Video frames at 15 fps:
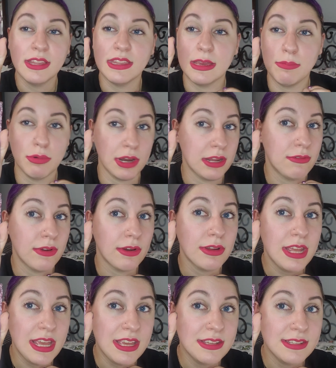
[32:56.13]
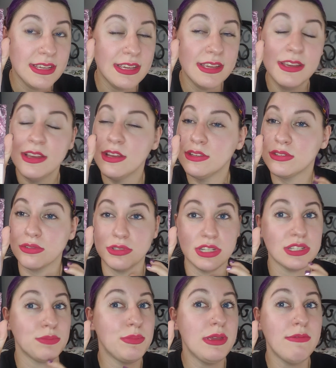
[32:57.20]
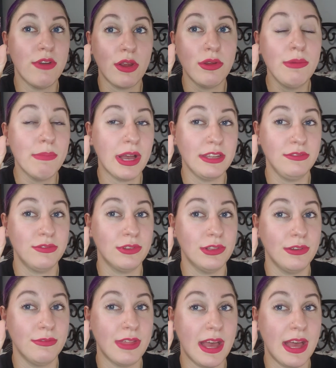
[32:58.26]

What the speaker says: They break very easy. So just be very mindful of